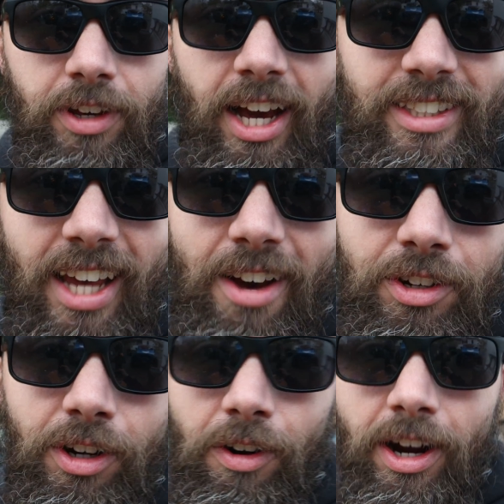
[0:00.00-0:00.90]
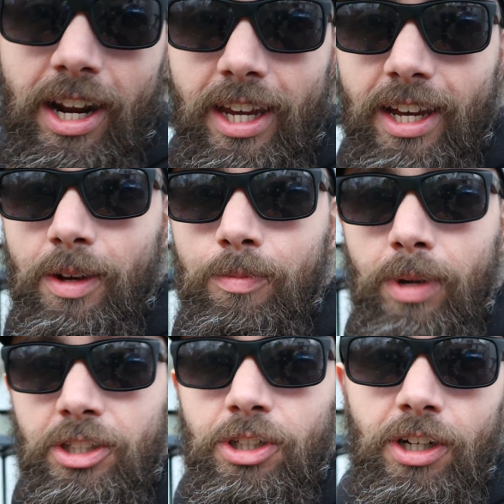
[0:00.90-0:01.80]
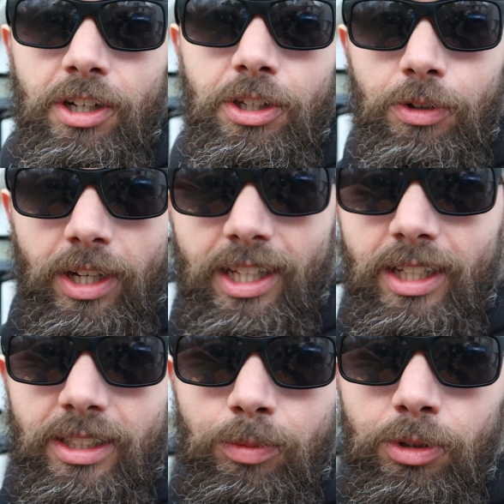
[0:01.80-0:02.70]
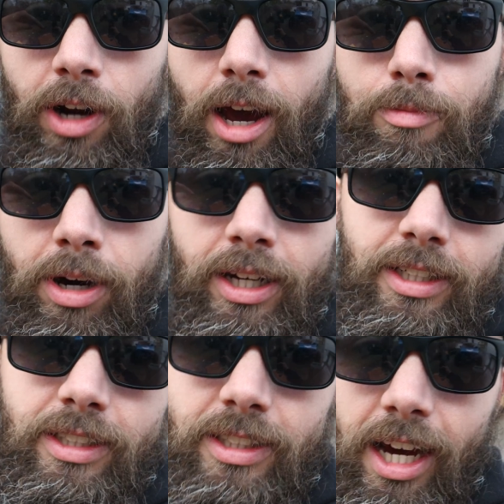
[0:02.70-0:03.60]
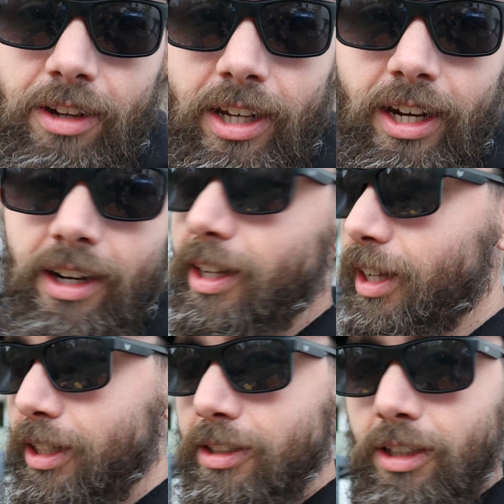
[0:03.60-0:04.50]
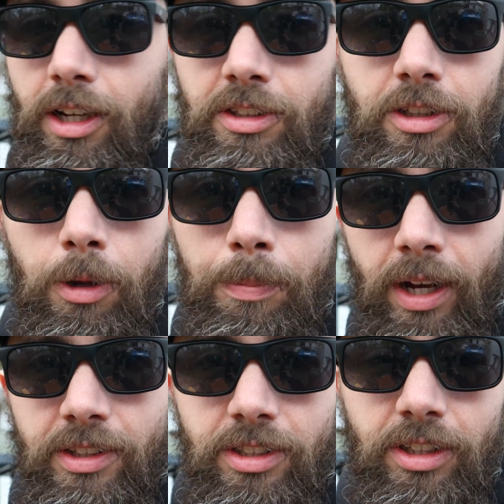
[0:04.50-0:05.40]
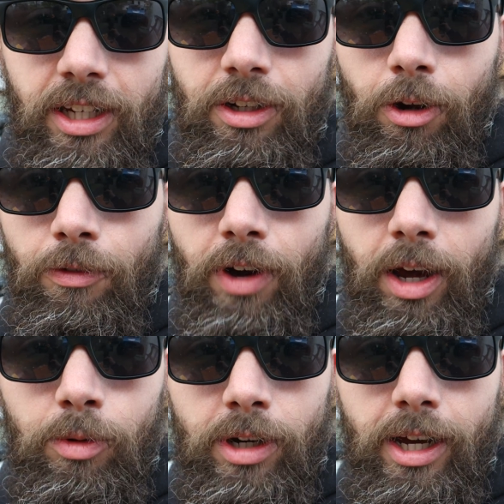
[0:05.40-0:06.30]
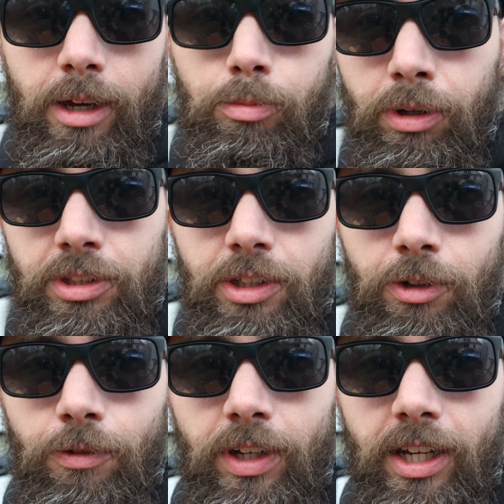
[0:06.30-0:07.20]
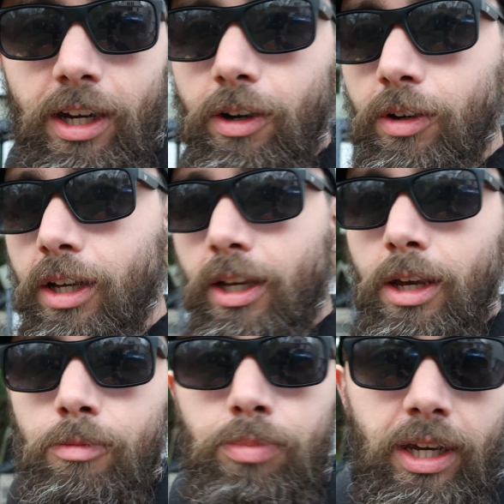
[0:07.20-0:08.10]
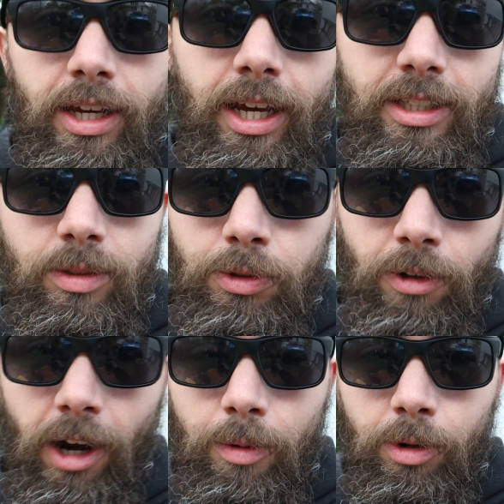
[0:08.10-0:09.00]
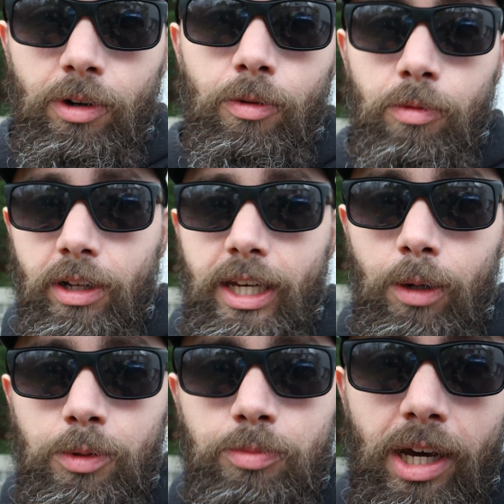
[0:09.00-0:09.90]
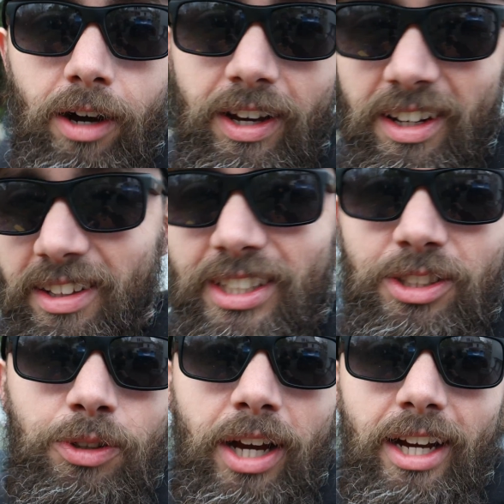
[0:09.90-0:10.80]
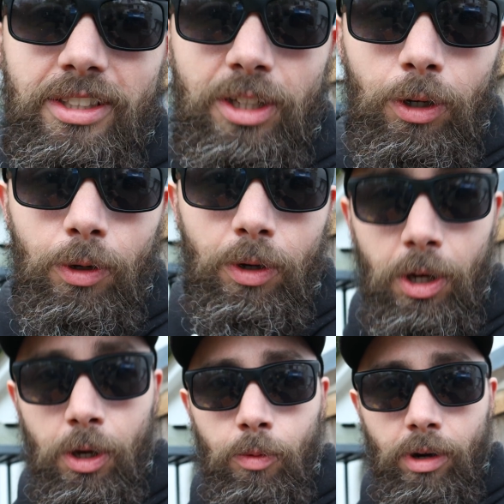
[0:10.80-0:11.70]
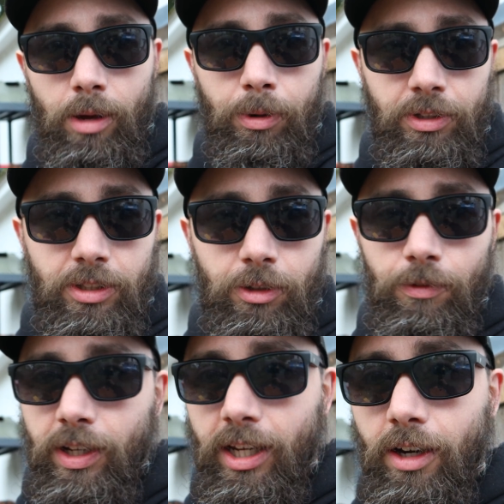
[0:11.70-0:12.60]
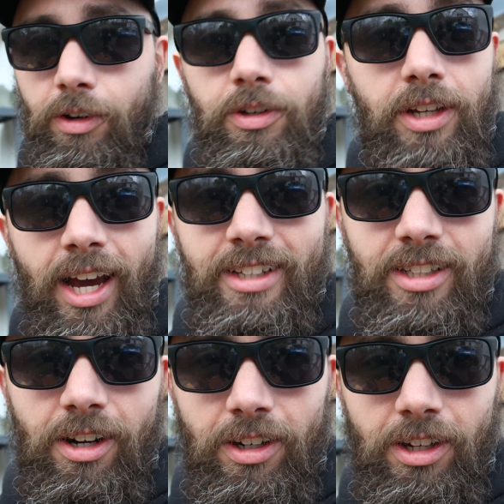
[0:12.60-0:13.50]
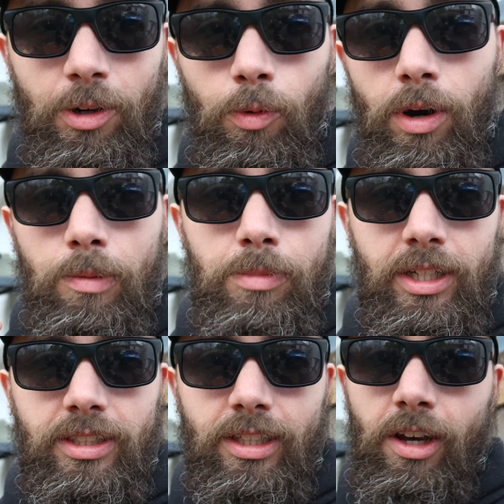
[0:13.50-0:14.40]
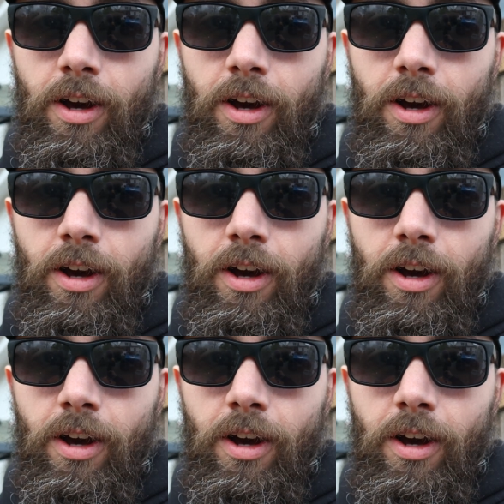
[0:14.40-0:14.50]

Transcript: If you guys haven't already, make sure you hit that subscribe button down there. Turn on the little bell so you get notified when I post a new video. Being a subscriber really helps me out, and it lets you guys know when I post a new video. You guys aren't going to want to miss